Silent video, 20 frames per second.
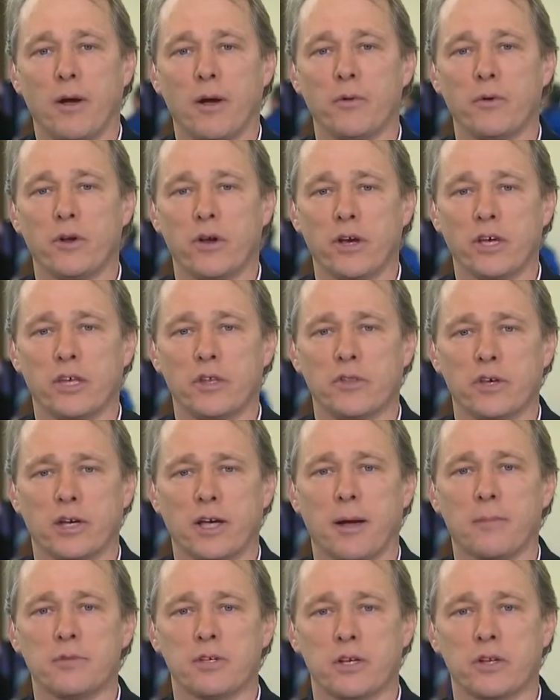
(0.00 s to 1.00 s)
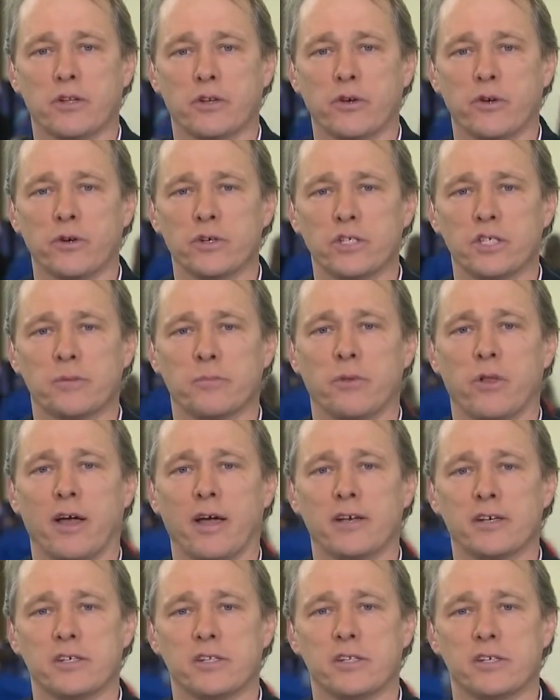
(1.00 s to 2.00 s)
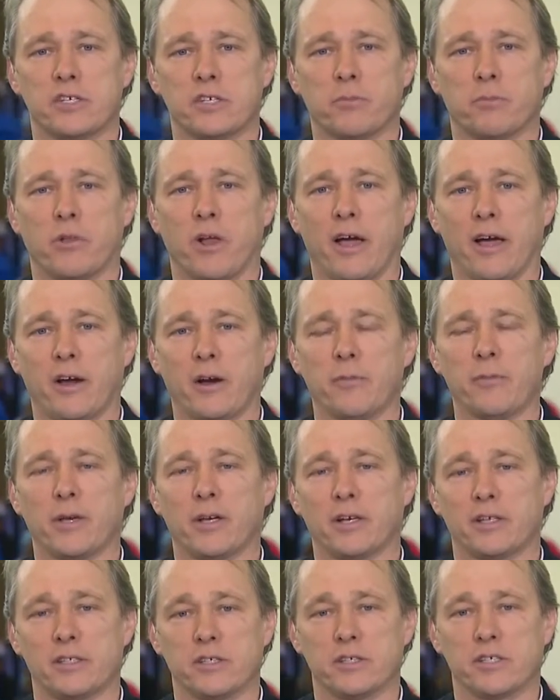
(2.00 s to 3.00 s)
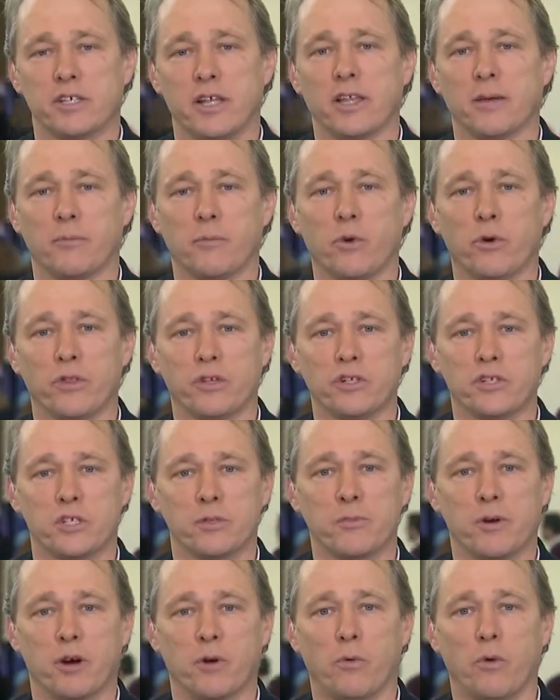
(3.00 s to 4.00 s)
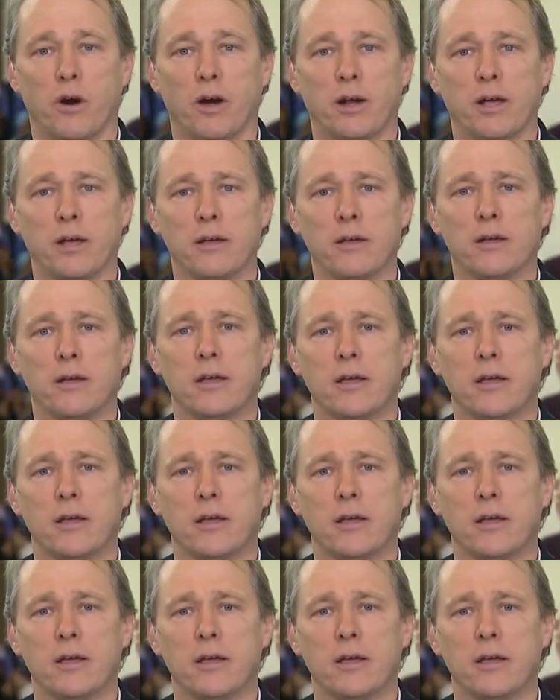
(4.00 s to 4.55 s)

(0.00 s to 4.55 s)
I would argue, that comes out of the current supply is the supplier, because they're selling more than just marijuana,